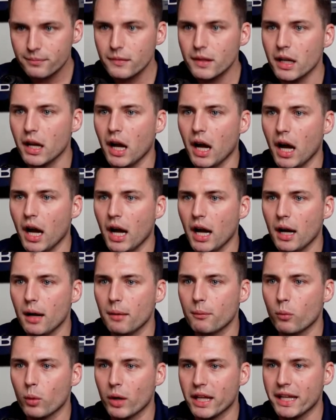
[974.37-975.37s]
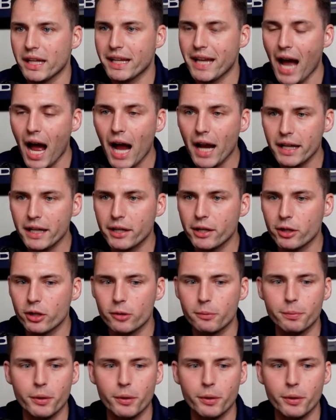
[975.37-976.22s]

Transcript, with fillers: um, when he got here,